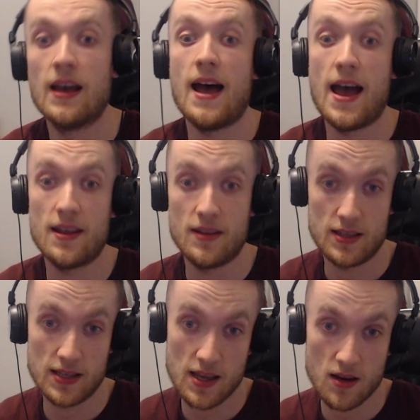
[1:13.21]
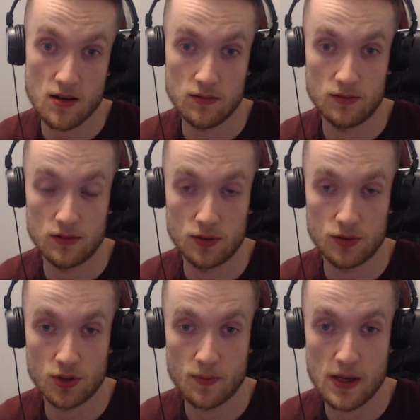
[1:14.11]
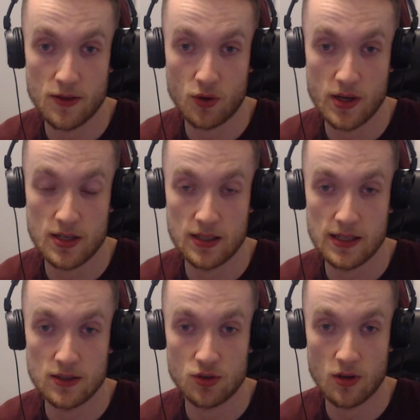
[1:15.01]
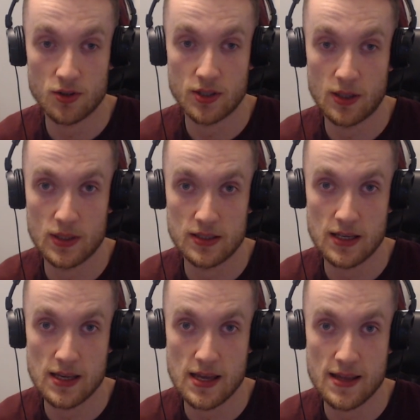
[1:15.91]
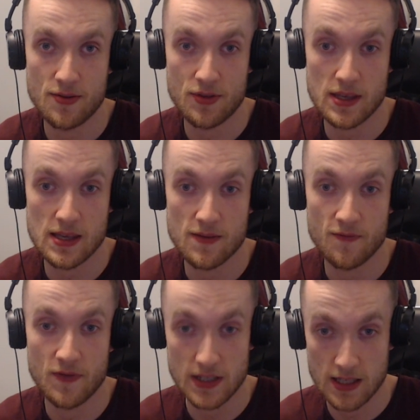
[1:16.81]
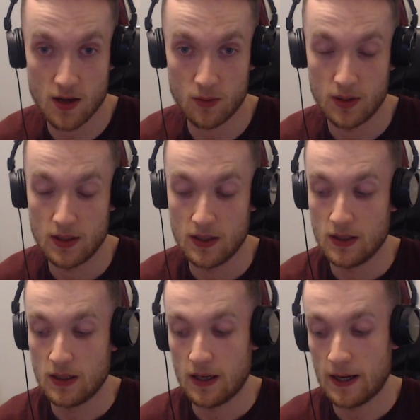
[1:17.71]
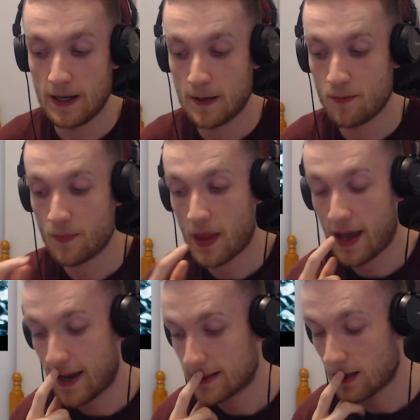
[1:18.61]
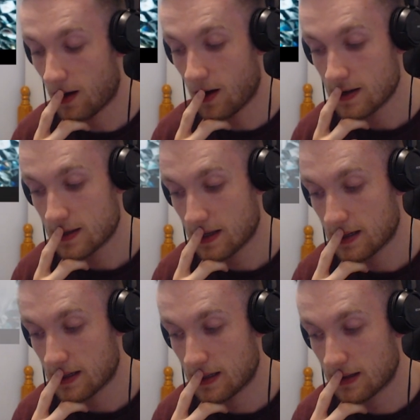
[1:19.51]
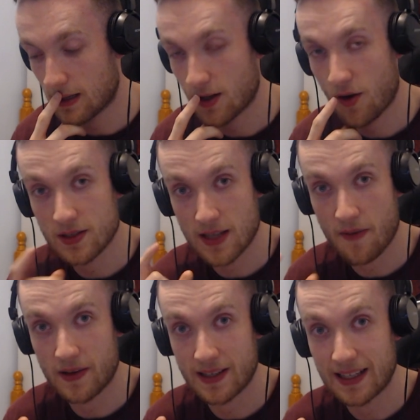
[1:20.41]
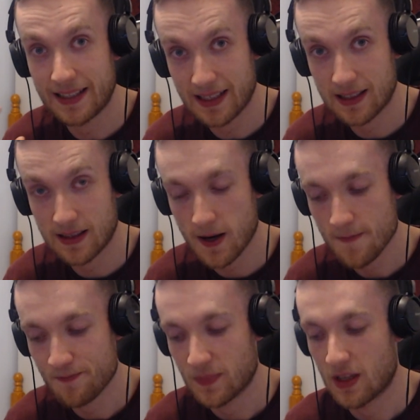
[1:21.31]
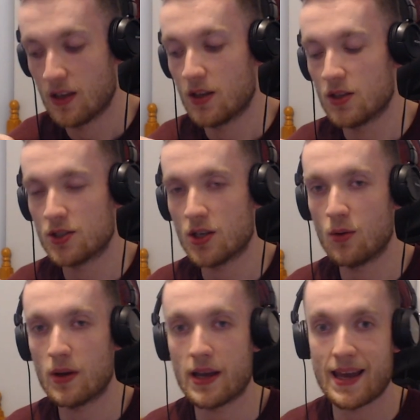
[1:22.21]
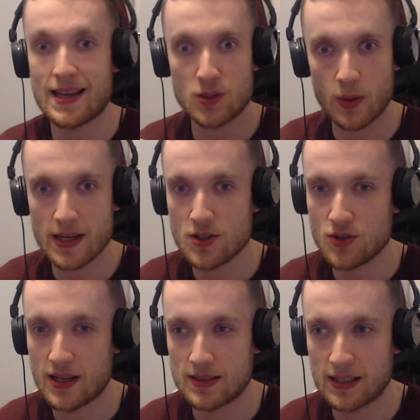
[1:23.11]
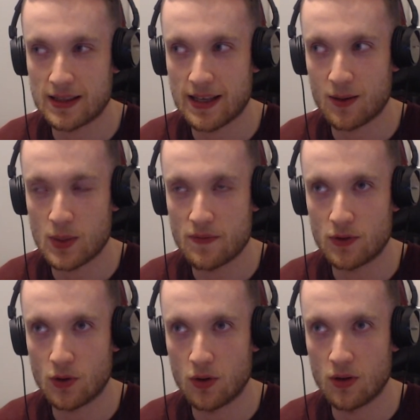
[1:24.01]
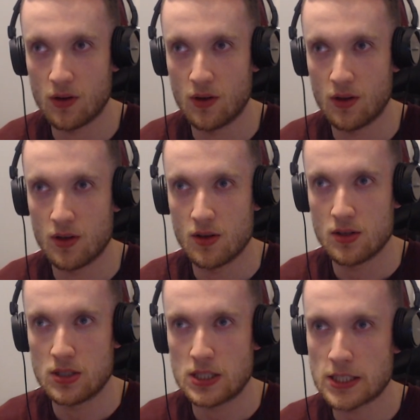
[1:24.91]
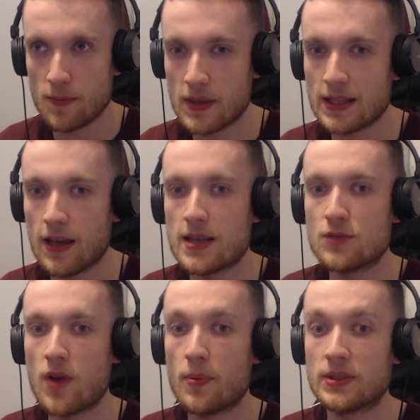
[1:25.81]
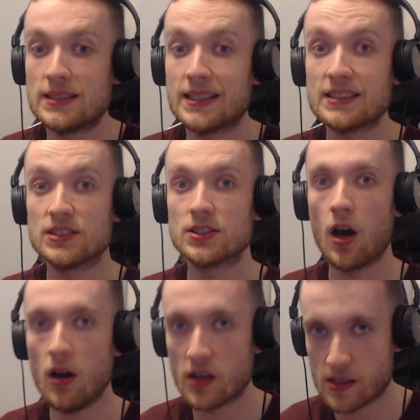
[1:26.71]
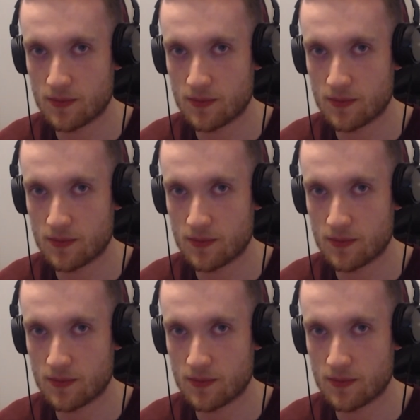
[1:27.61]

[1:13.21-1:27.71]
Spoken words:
and this here should be the crystalline structure that we see in the video. And I think that there is definitely a link there. So it's quite interesting that we've got something that is representing time